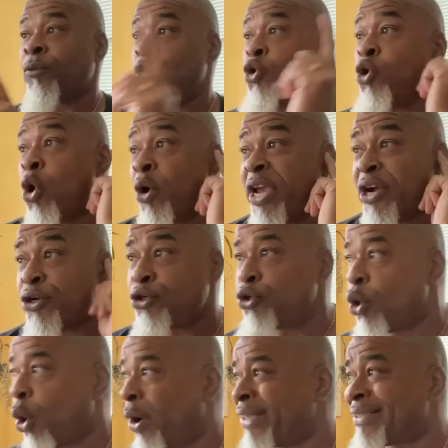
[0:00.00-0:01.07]
You're gonna hear
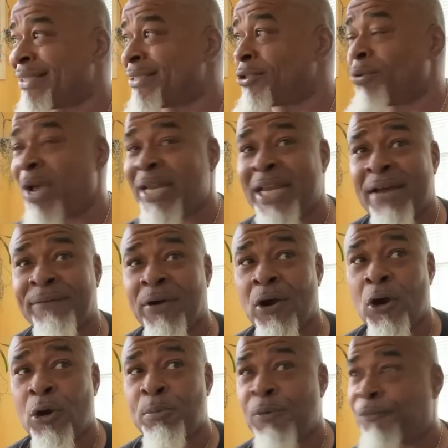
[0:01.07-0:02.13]
noises you ain't never
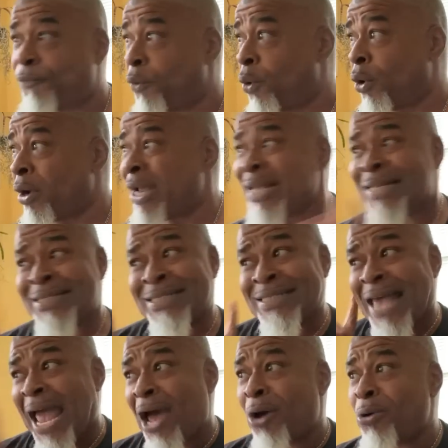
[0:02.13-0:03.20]
heard before,
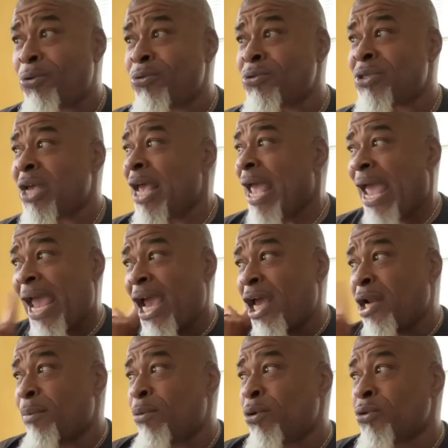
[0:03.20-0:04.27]
sounds,
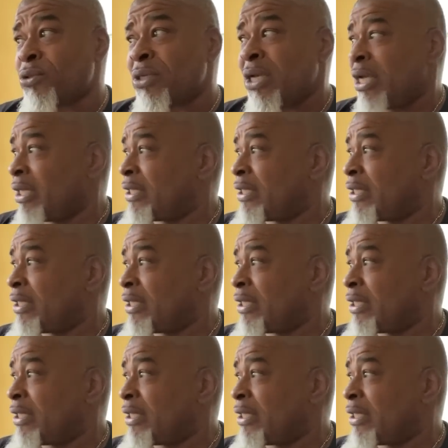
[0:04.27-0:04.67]
animals.